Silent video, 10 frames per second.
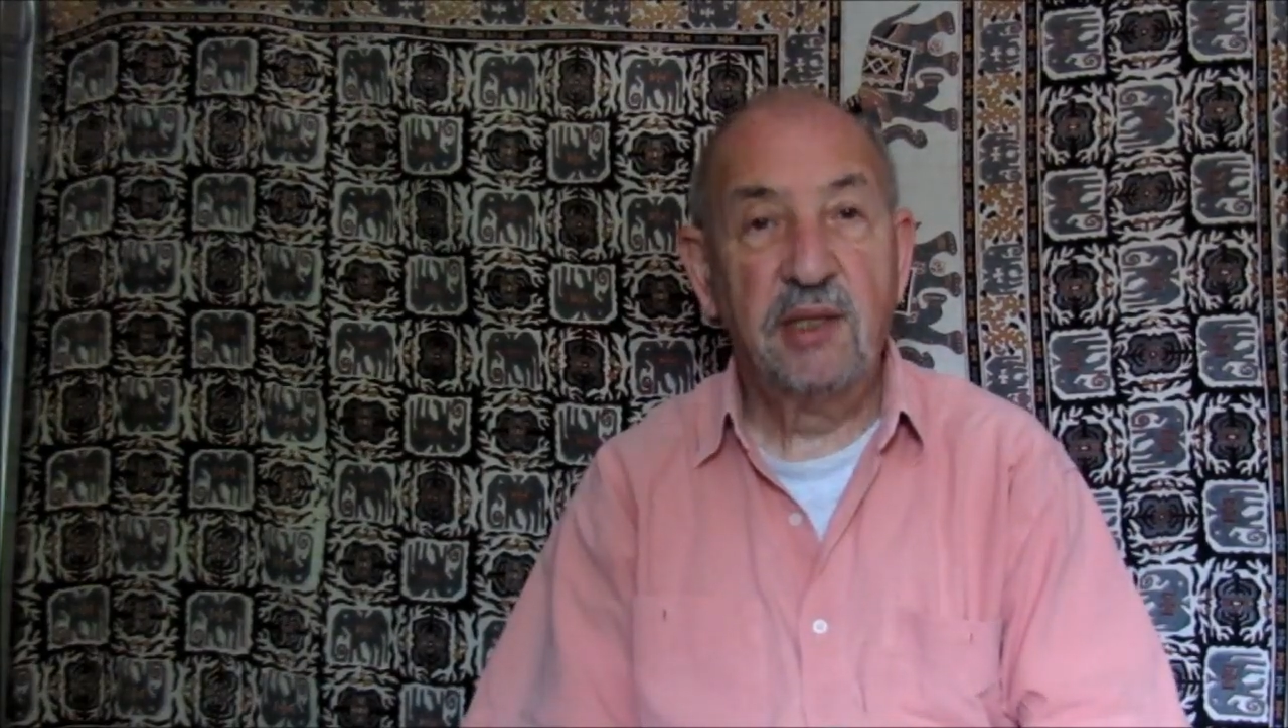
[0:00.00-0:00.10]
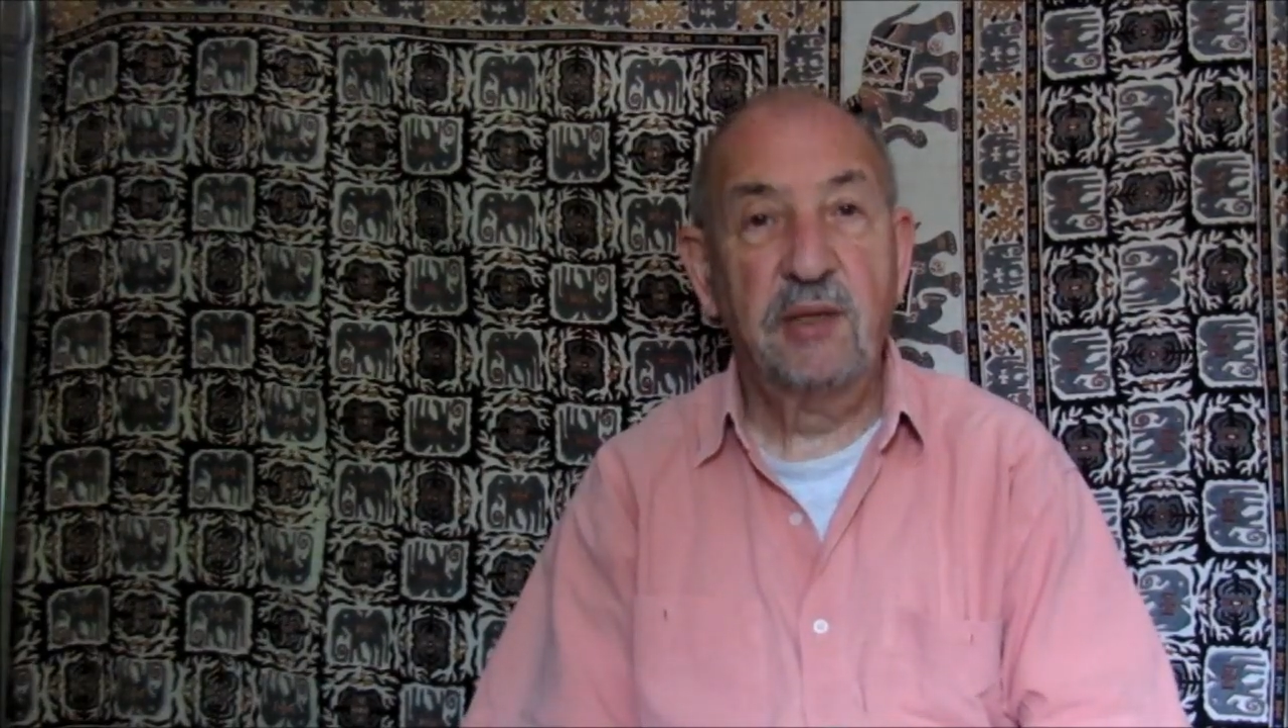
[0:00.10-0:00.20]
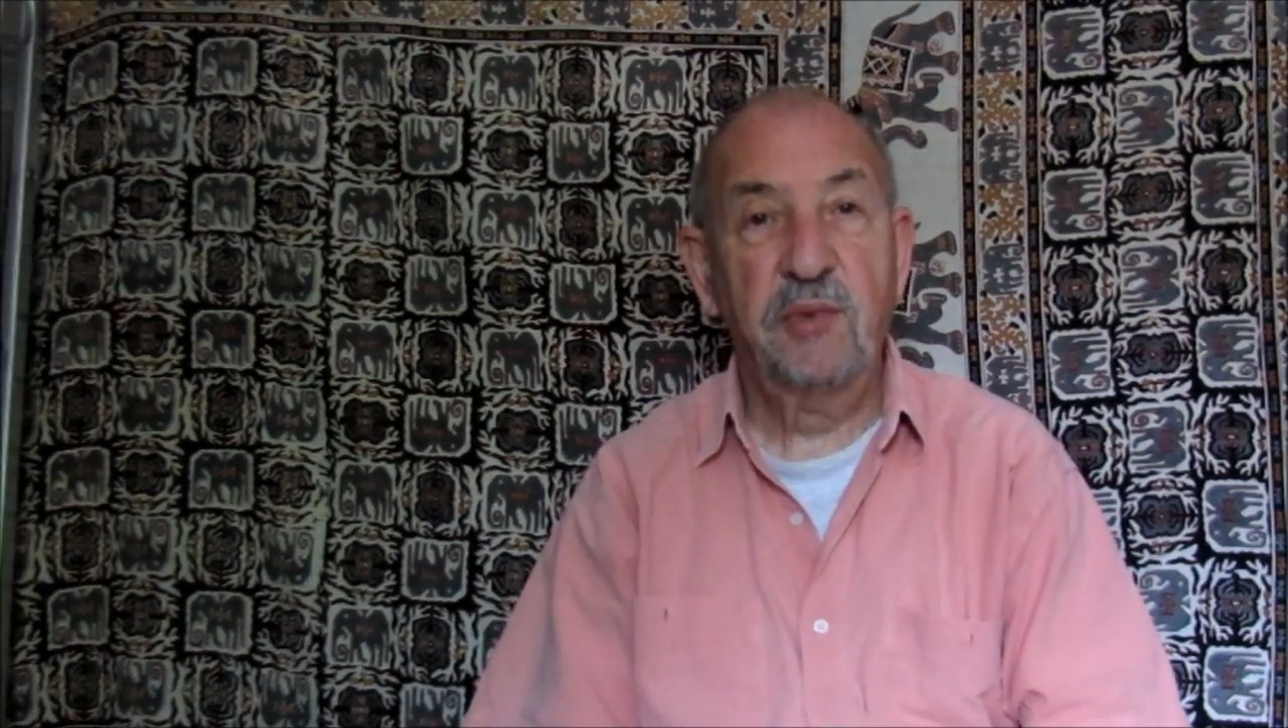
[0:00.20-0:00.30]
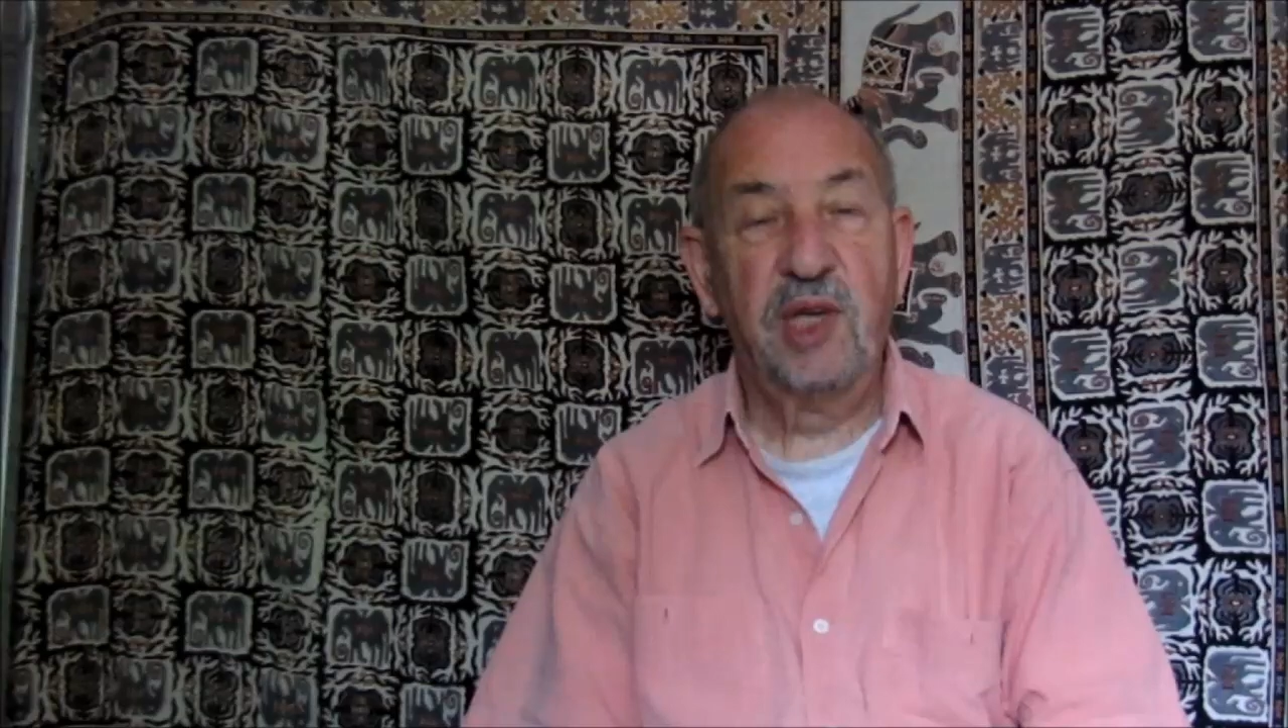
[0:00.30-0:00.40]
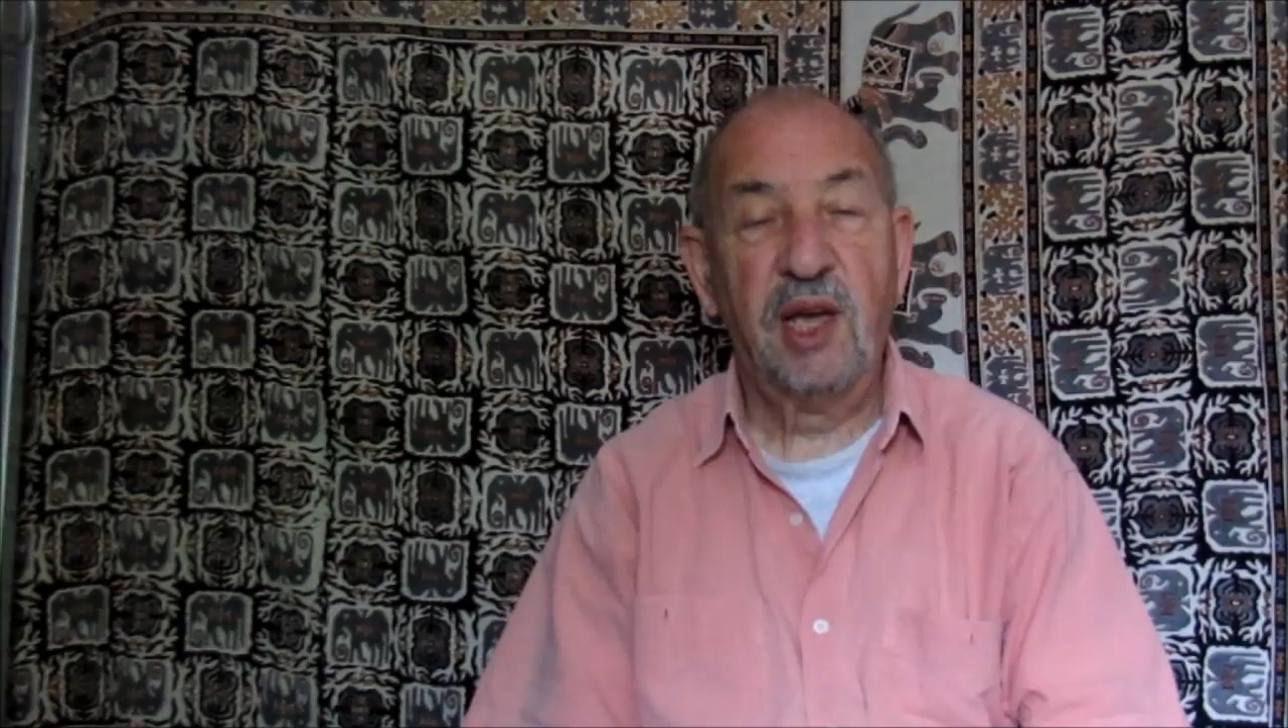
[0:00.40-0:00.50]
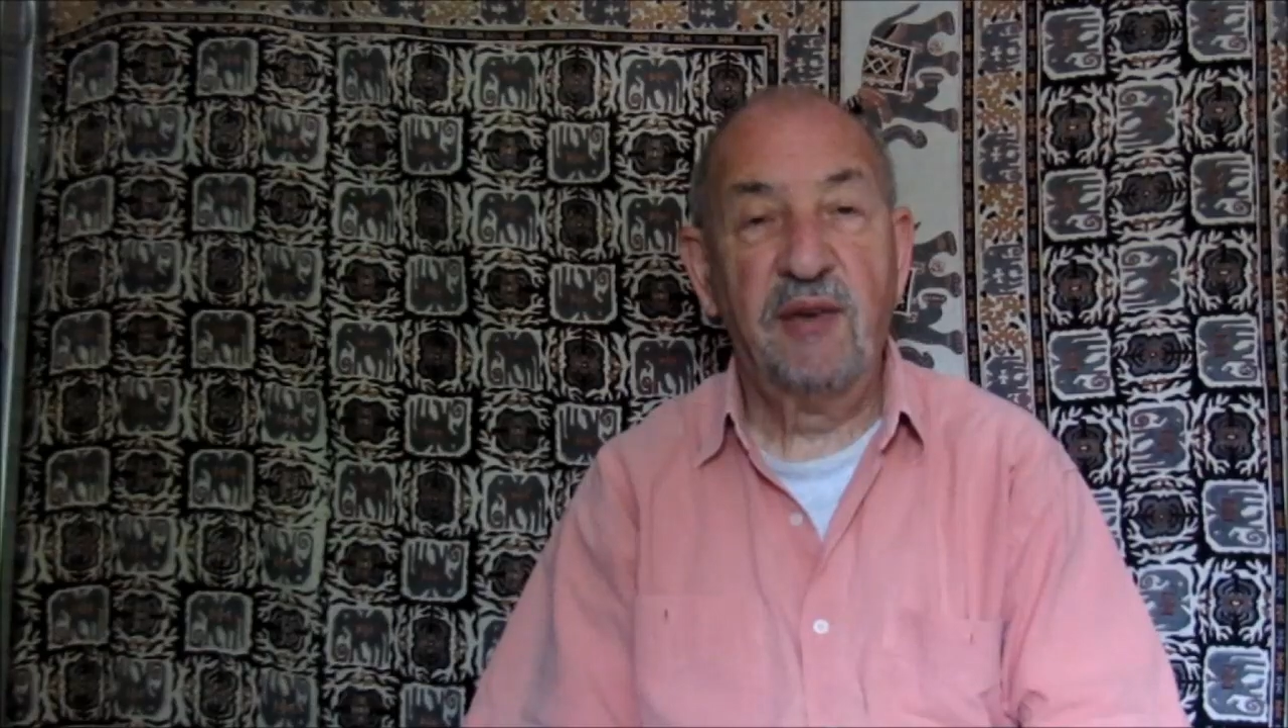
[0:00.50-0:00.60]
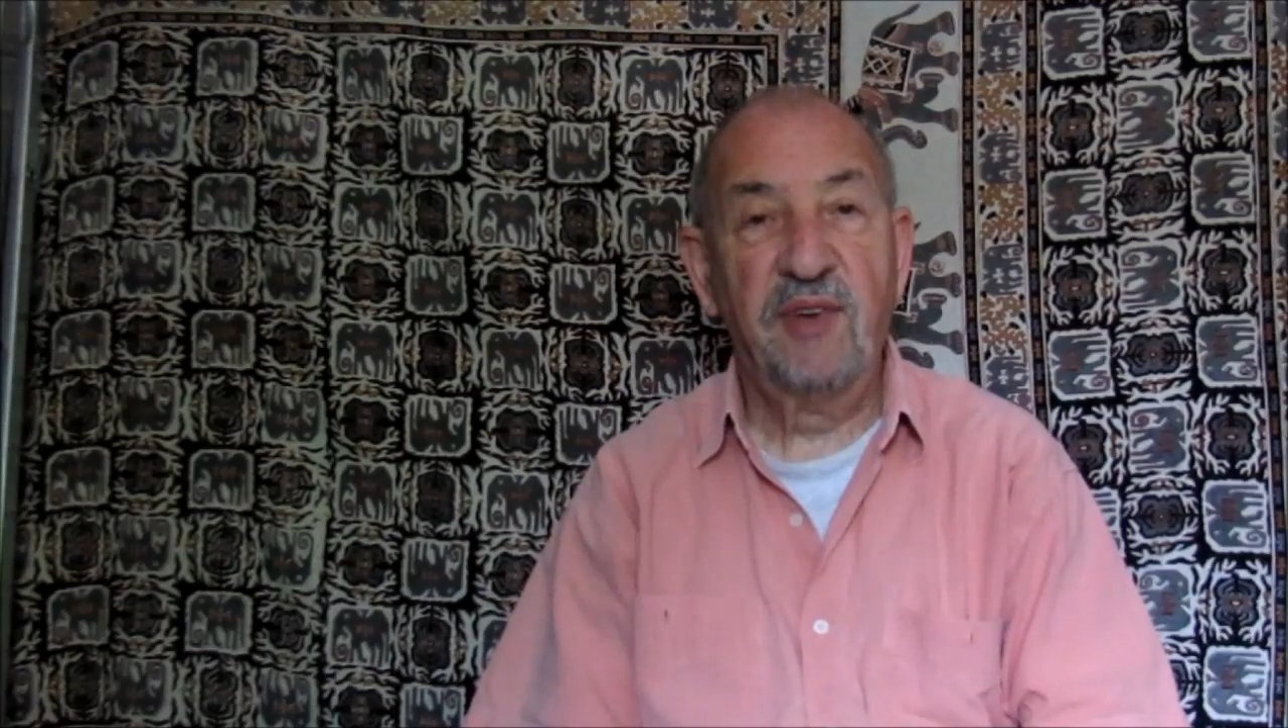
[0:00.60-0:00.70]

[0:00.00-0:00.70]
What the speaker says: that we have